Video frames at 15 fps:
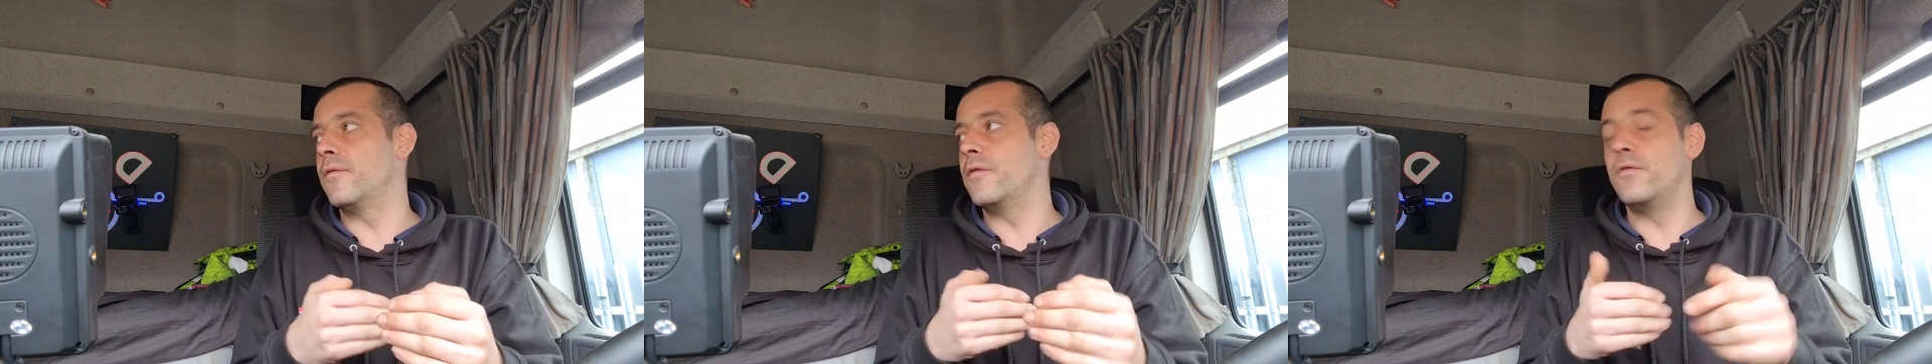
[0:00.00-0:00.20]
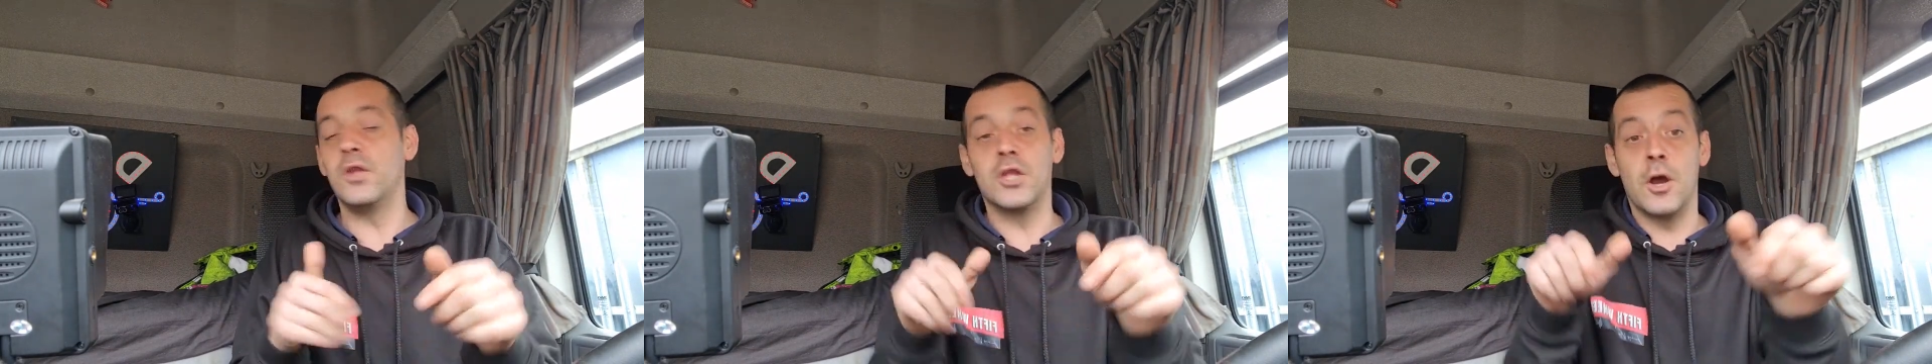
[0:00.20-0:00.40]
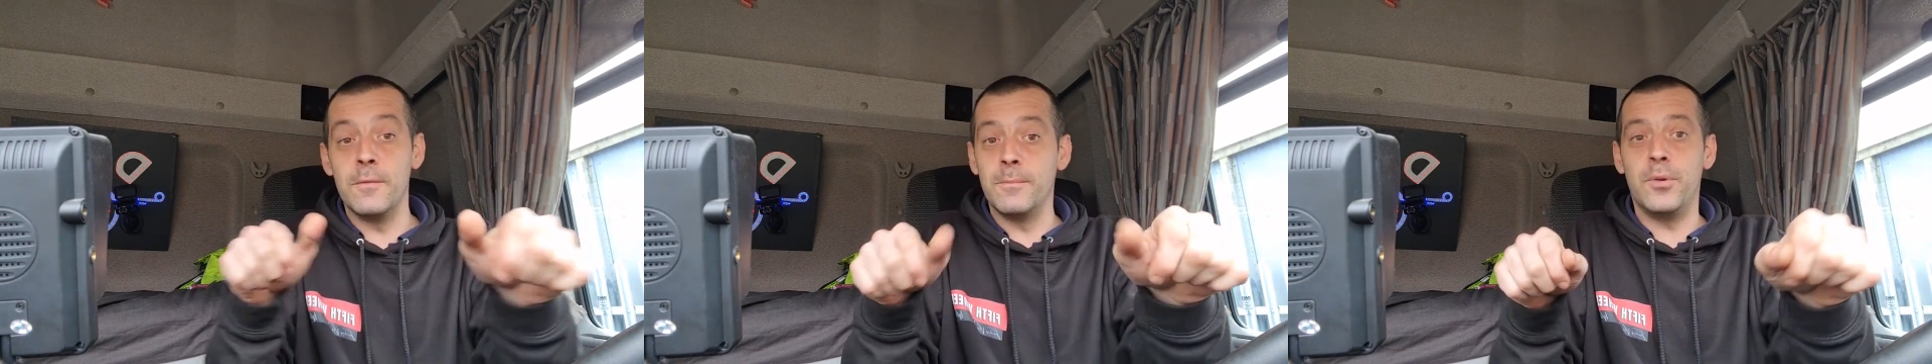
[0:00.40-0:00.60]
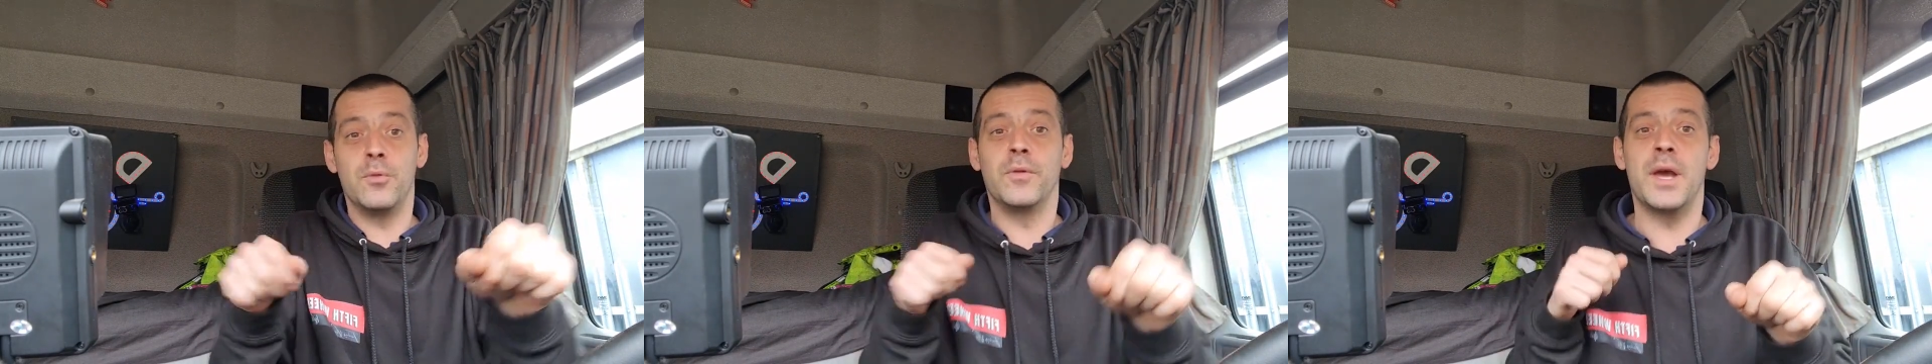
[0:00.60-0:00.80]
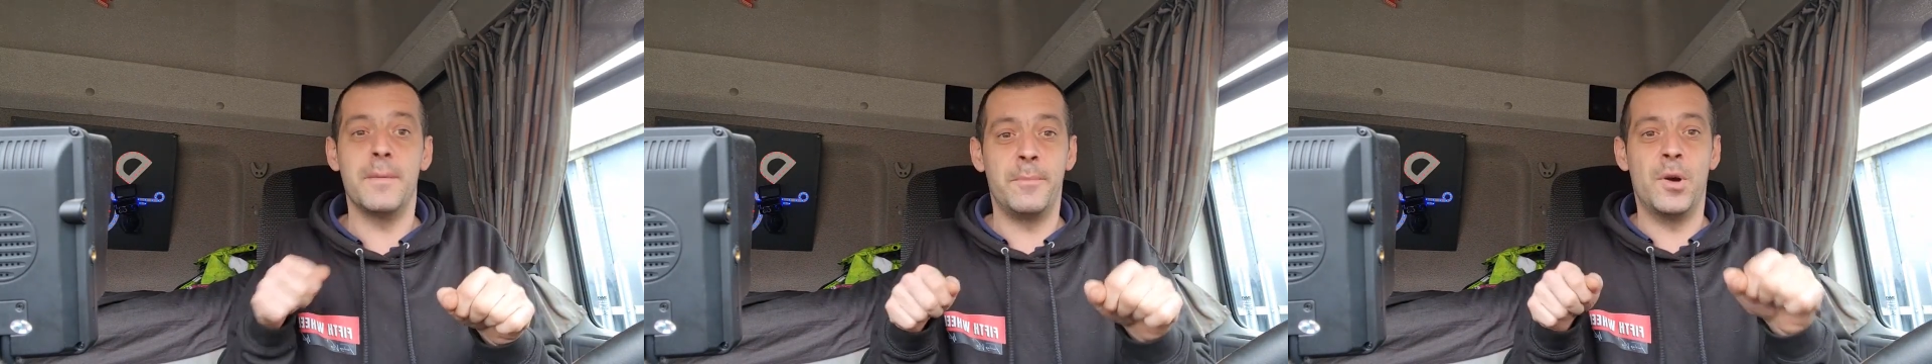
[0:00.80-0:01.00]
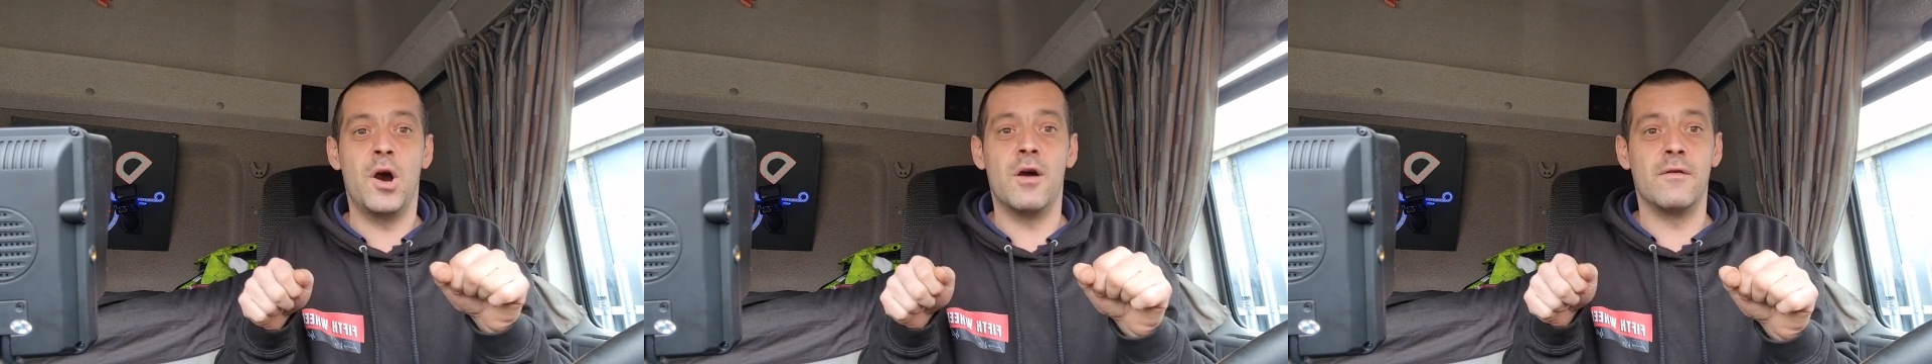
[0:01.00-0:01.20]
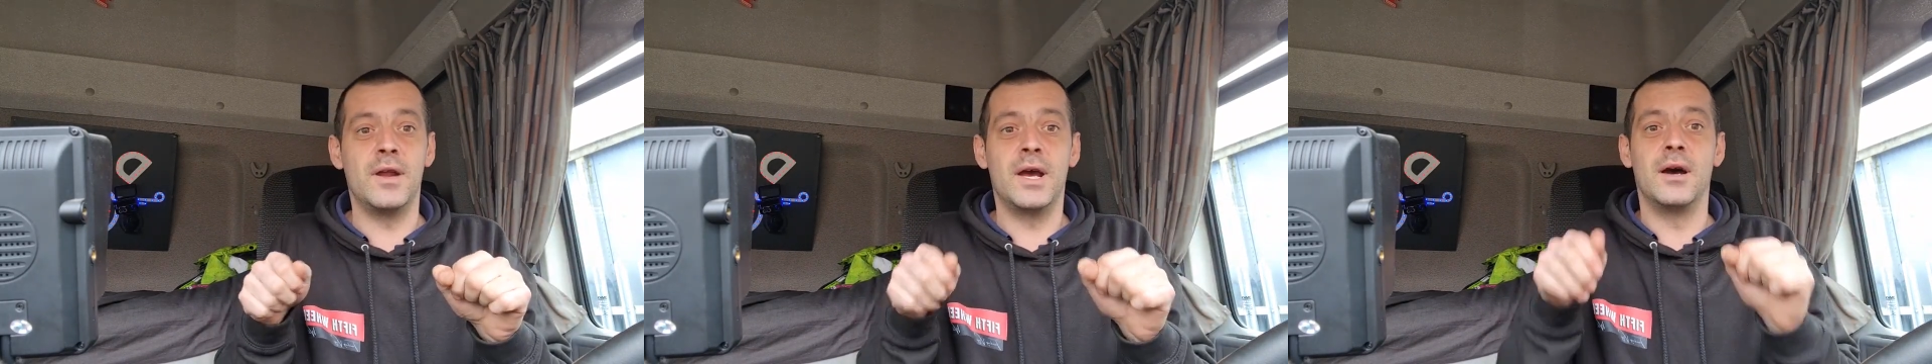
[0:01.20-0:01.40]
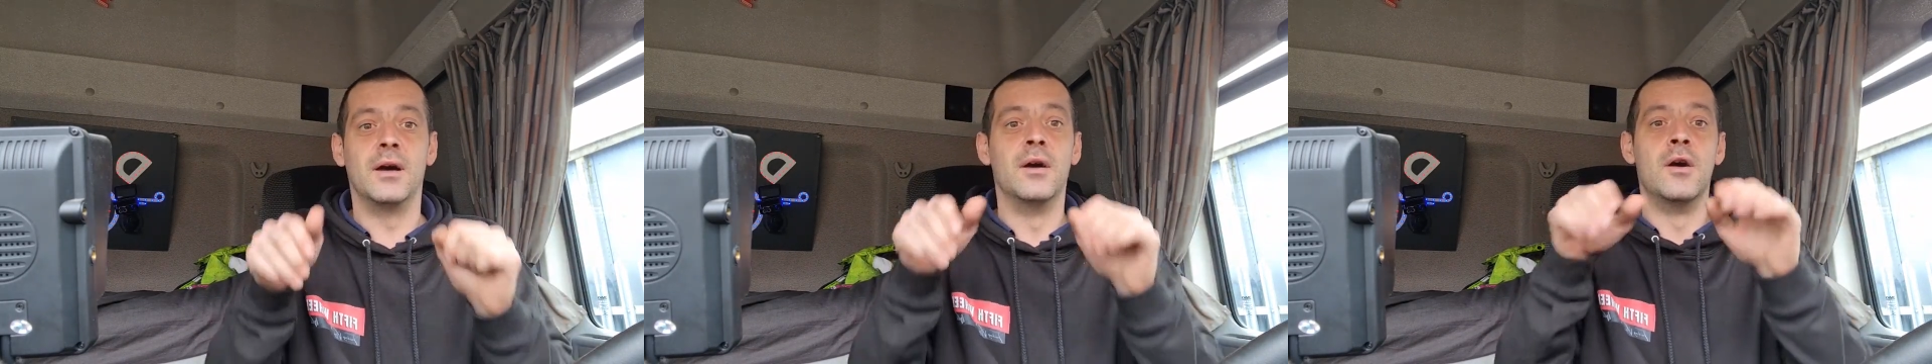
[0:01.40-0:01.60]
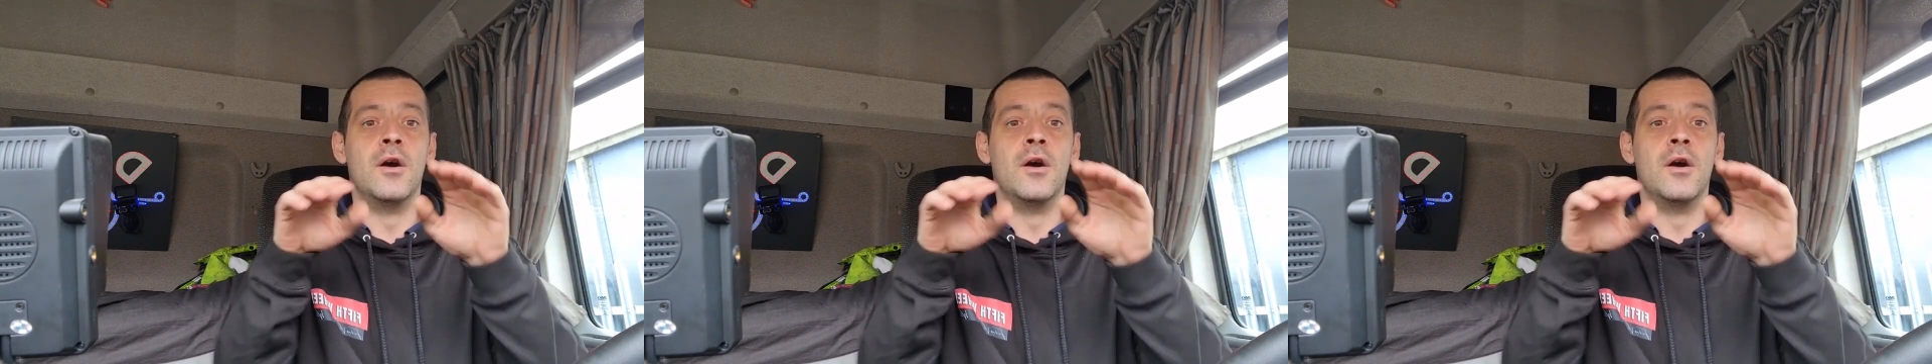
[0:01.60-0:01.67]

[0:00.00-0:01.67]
if you don't pull that bar out,